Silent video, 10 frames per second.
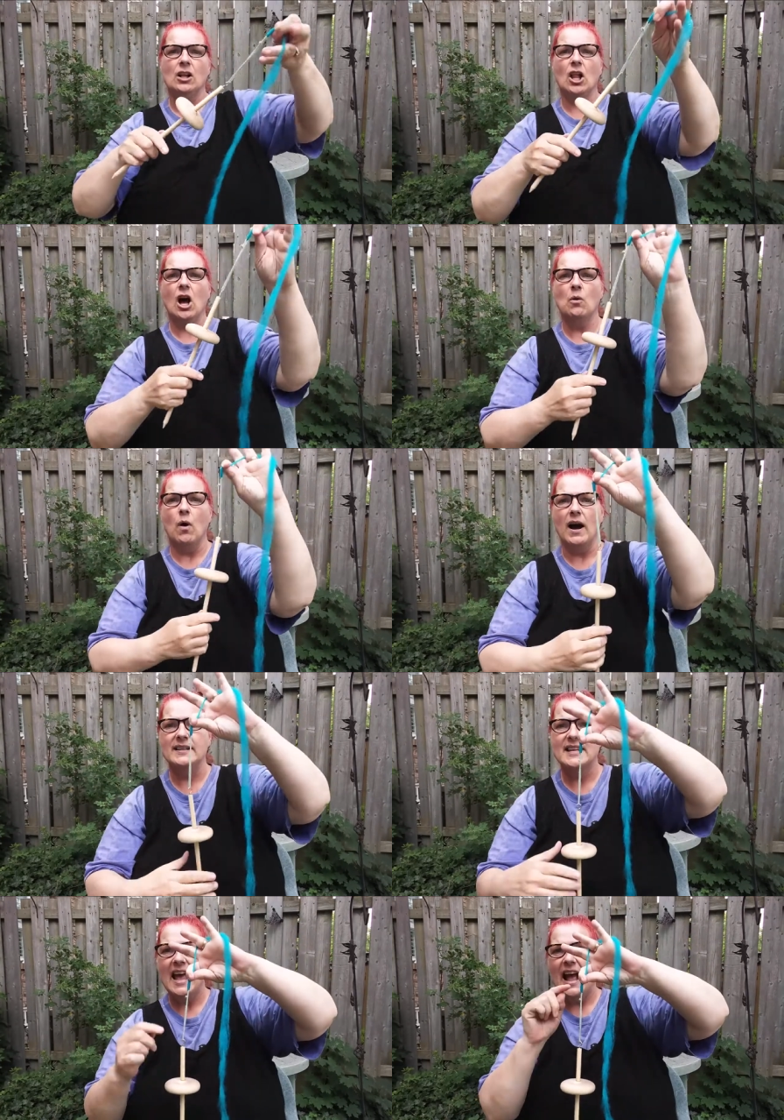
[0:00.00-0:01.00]

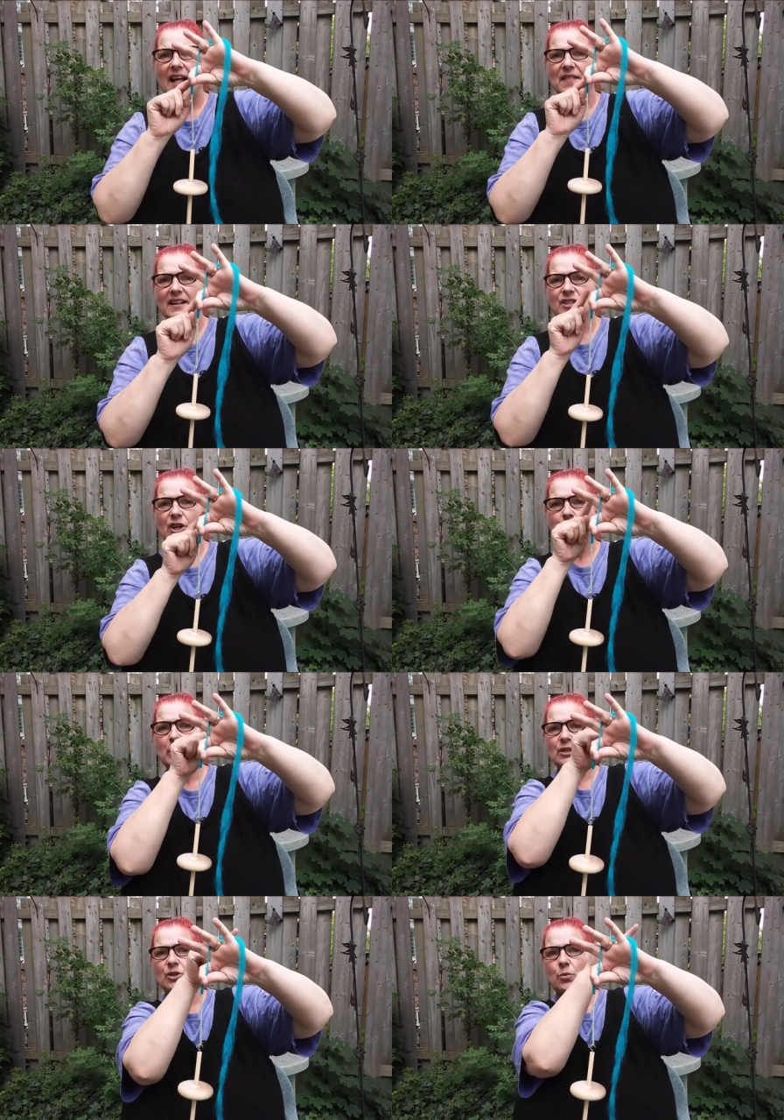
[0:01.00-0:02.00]
clockwise, and that's going to
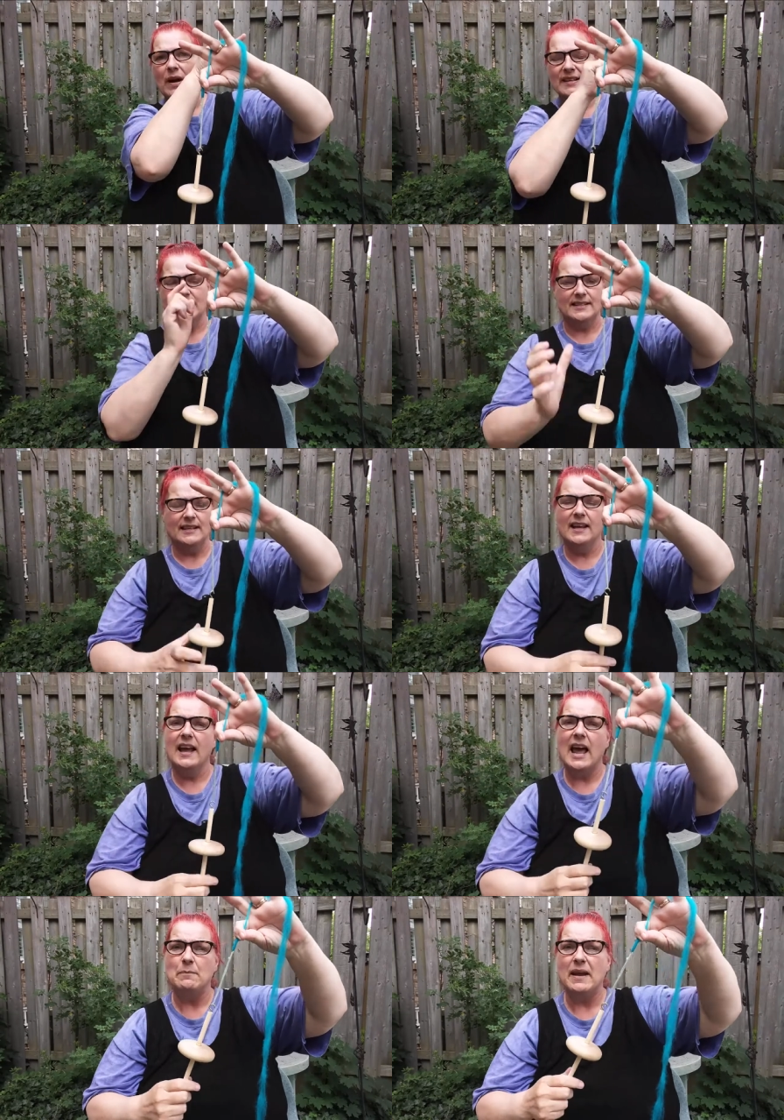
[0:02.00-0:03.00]
put twist
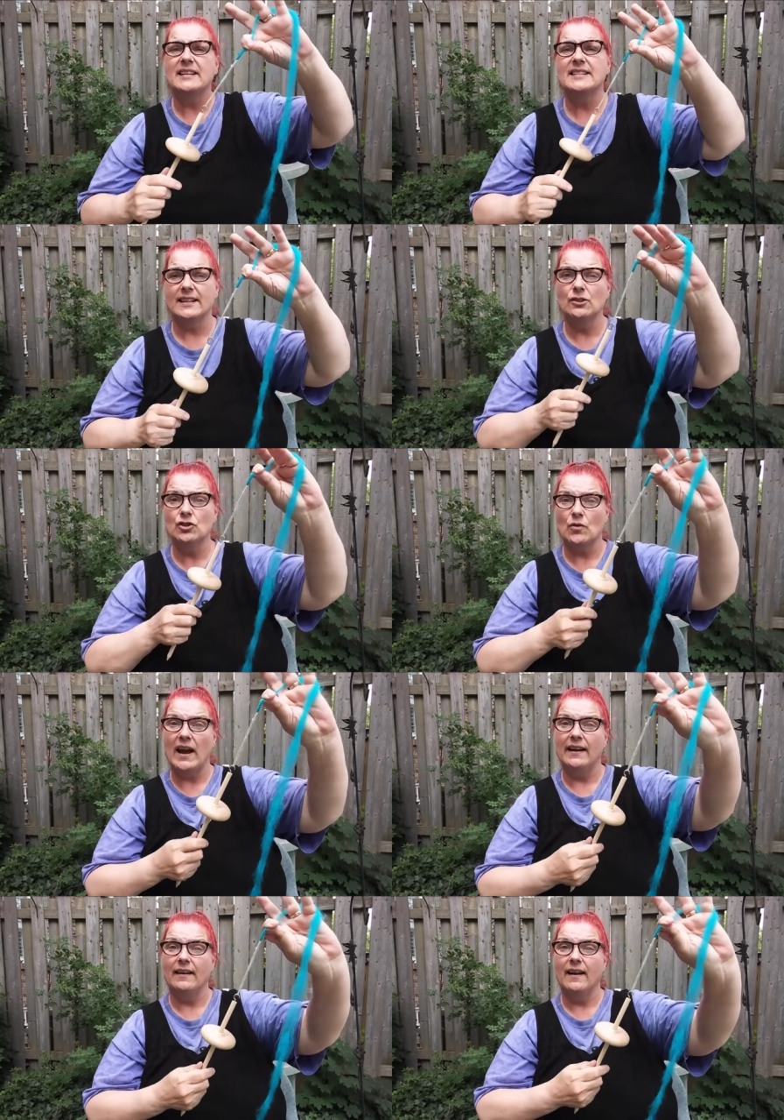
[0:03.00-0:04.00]
and make a single
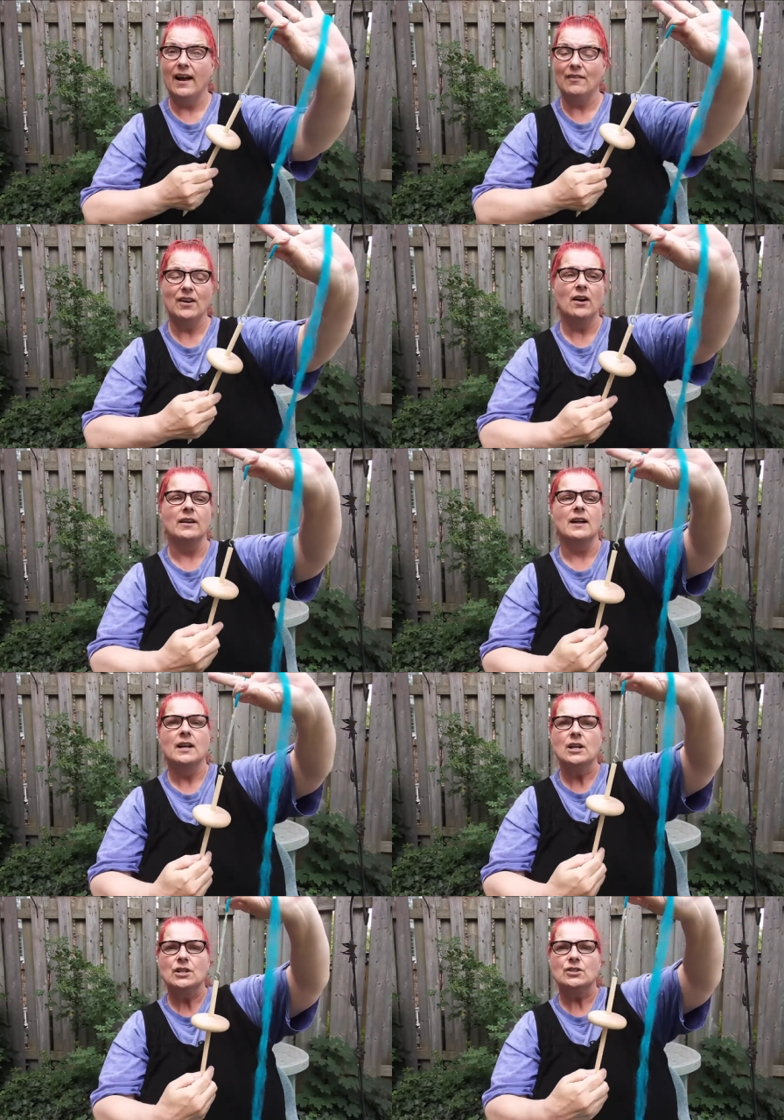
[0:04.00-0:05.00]
strand of yarn.
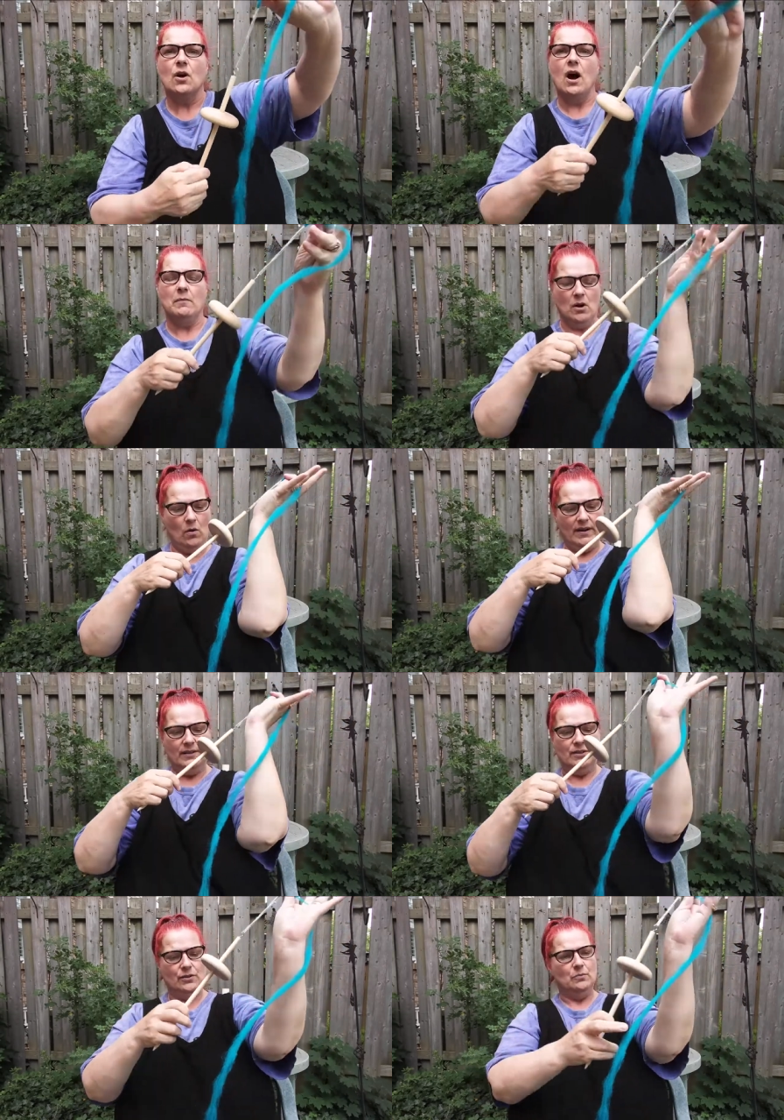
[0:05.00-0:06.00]
So I'm
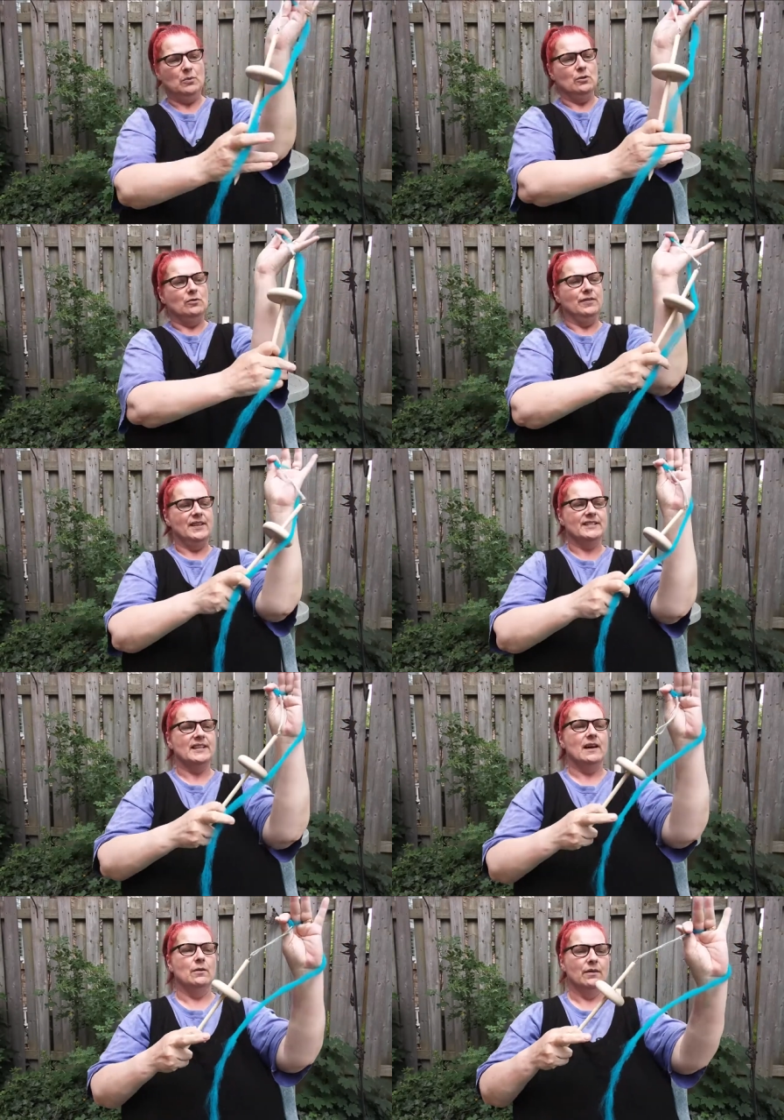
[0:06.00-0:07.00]
going to move this
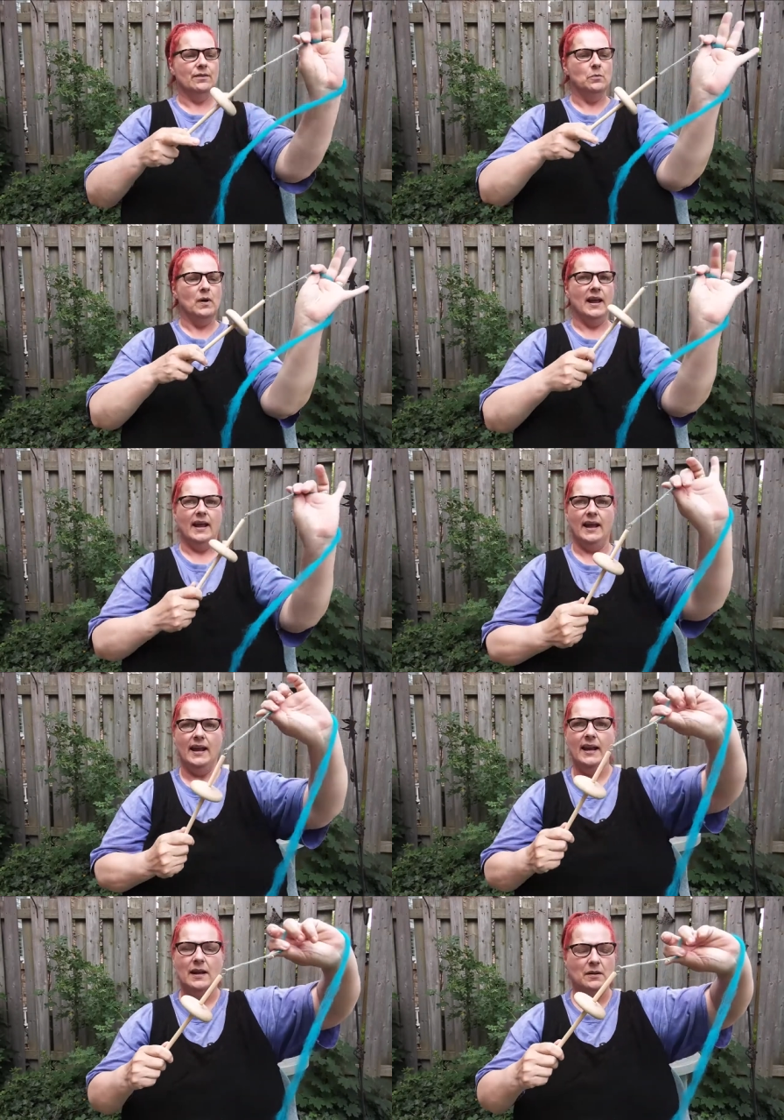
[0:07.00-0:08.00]
out of the
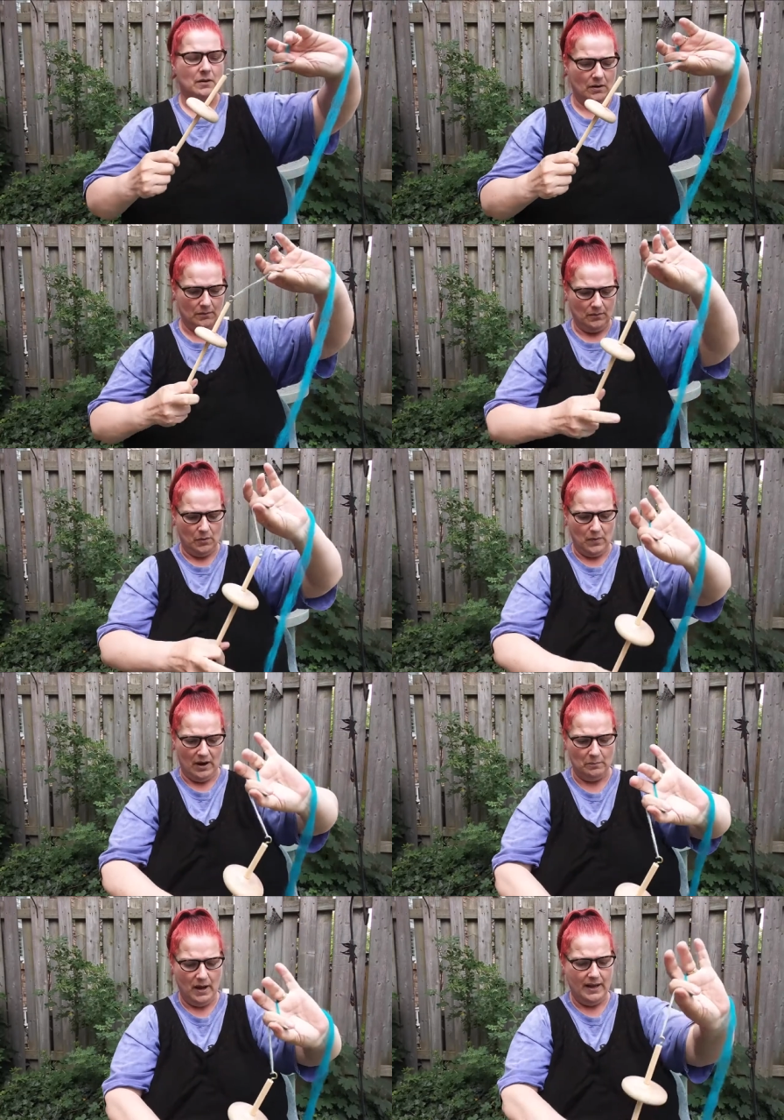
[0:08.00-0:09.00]
way
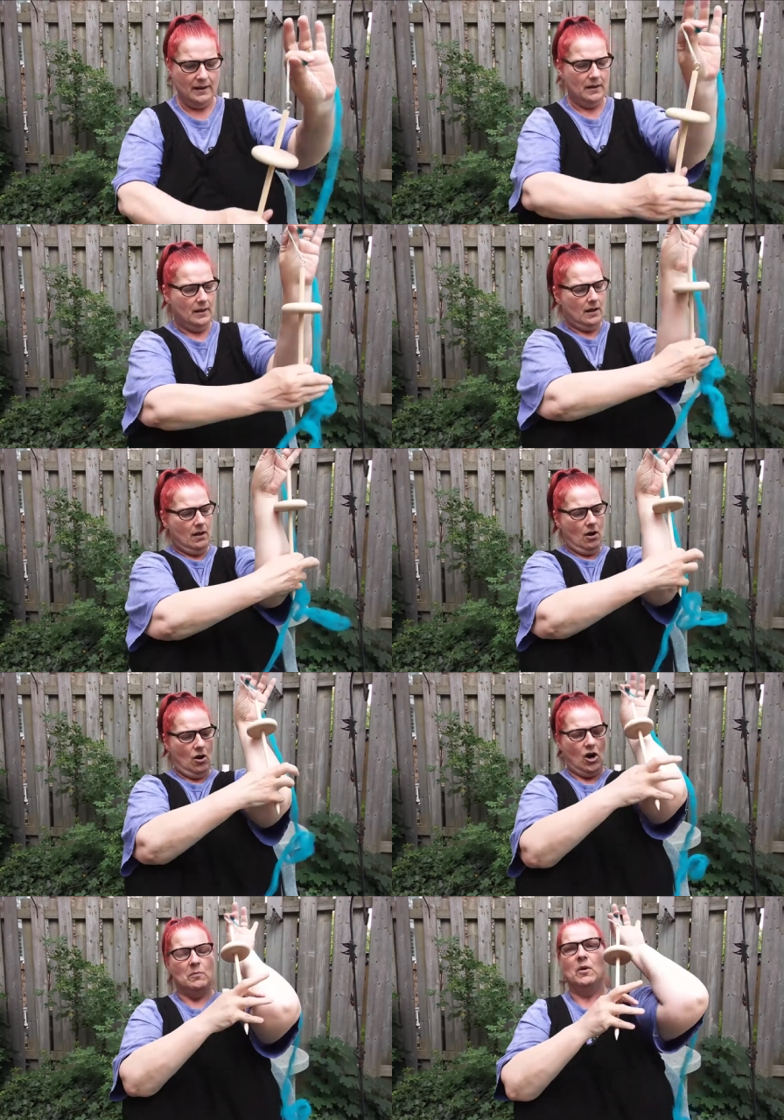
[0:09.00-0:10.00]
around my
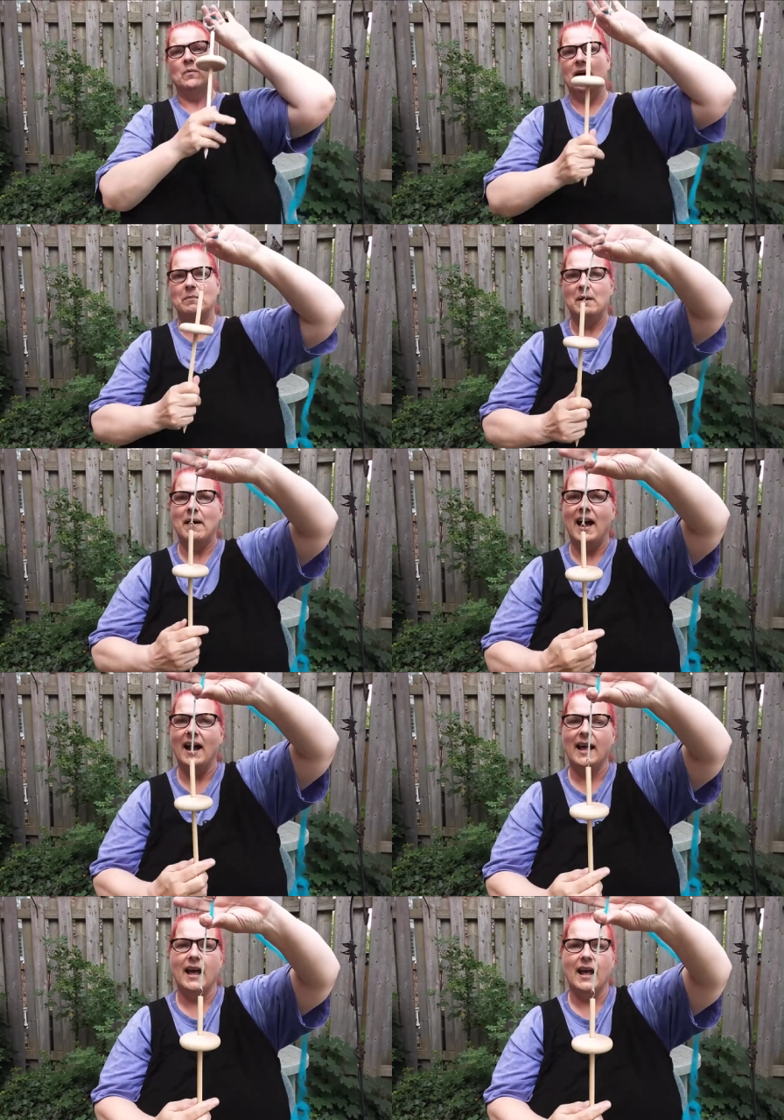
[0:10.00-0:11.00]
arm or around my back